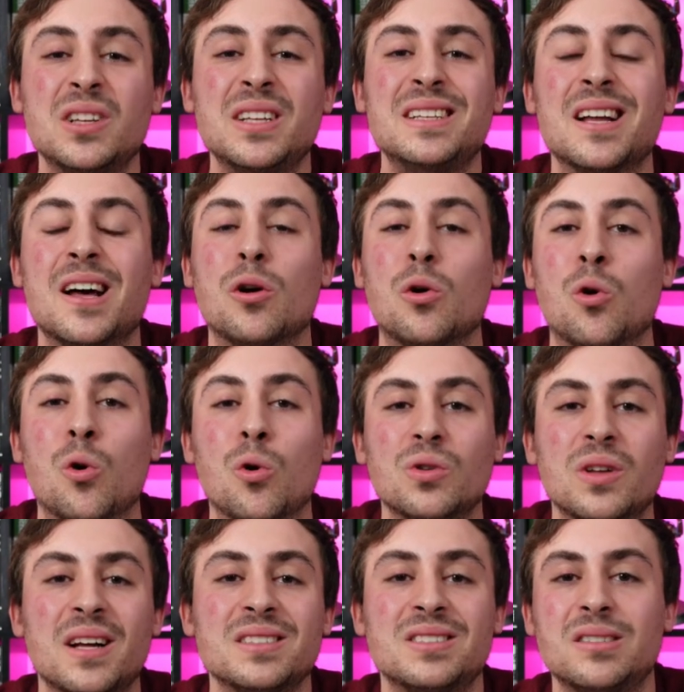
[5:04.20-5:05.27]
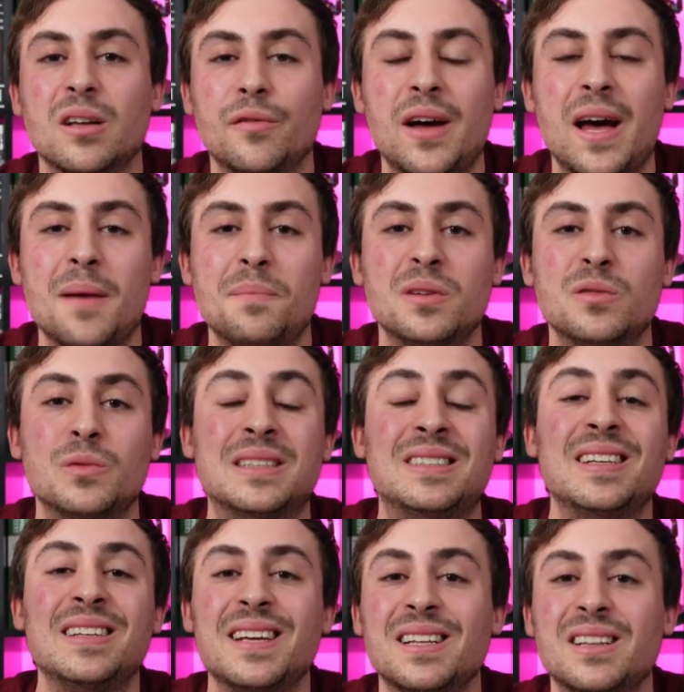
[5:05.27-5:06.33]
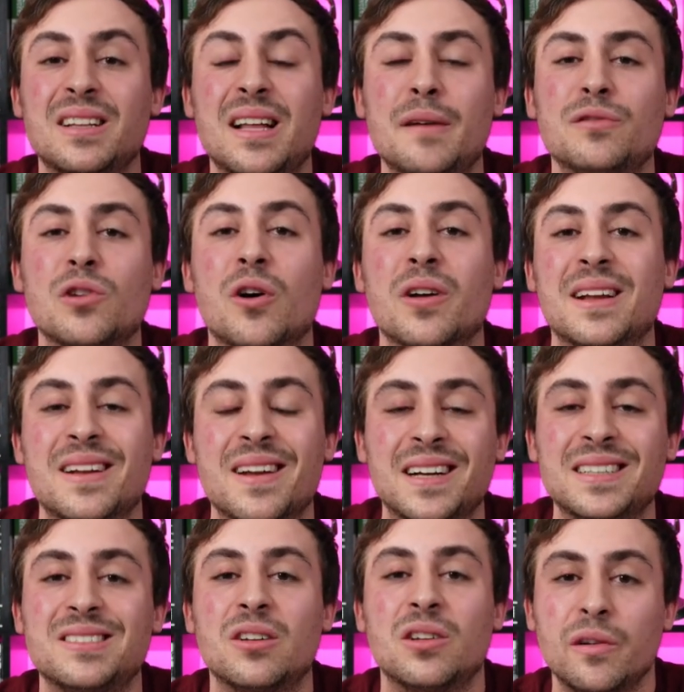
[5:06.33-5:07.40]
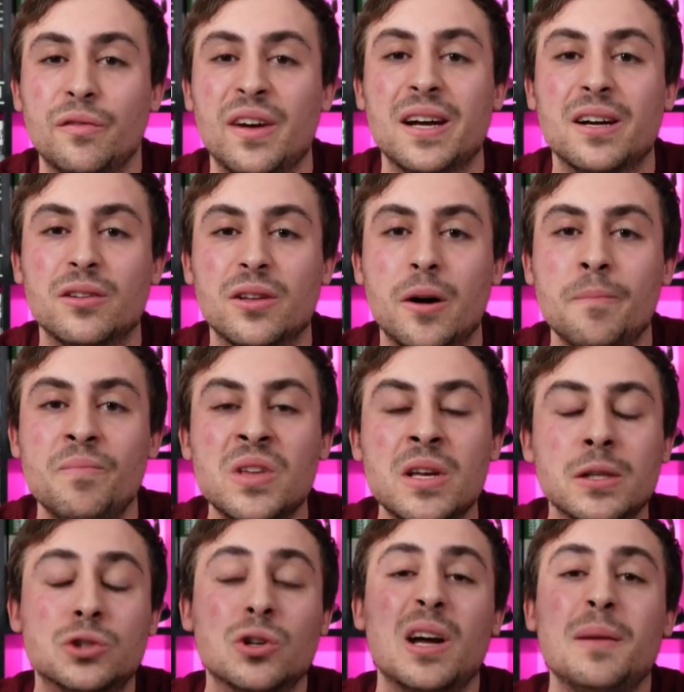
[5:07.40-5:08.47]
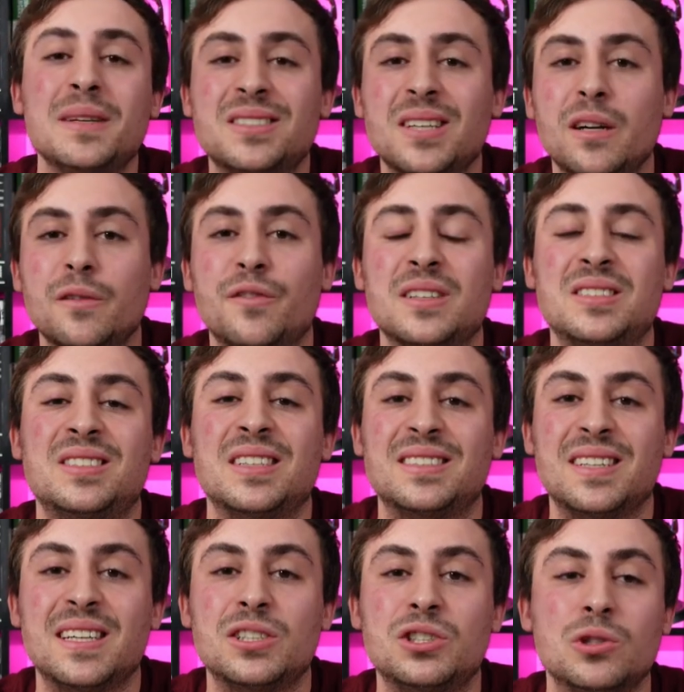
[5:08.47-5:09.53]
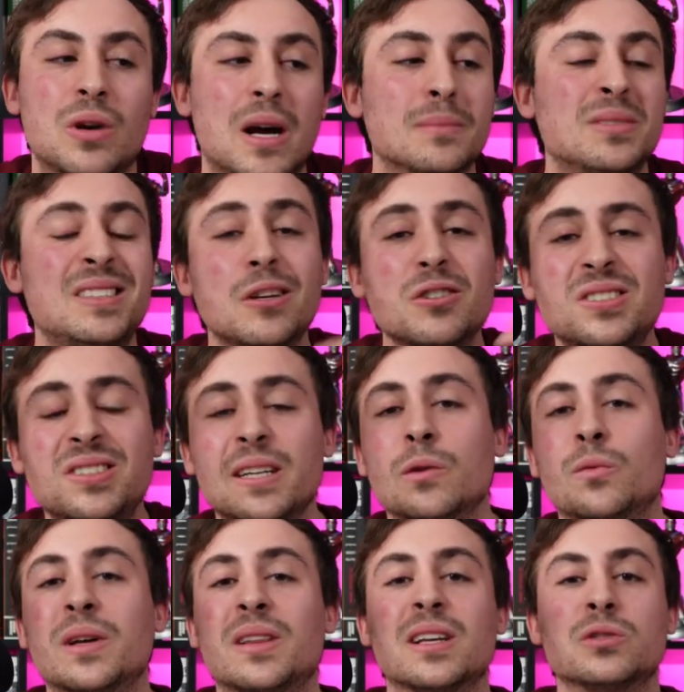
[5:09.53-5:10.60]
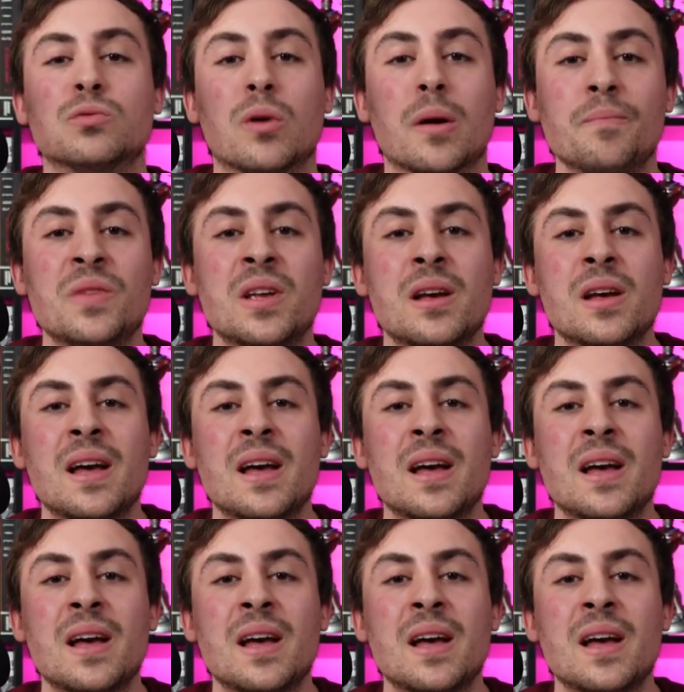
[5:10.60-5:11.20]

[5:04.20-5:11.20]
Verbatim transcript: really not a whole lot of stuff happened. We did get left on a nice cliffhanger though. So I'm excited for the sixth issue. I'm still sticking with this one.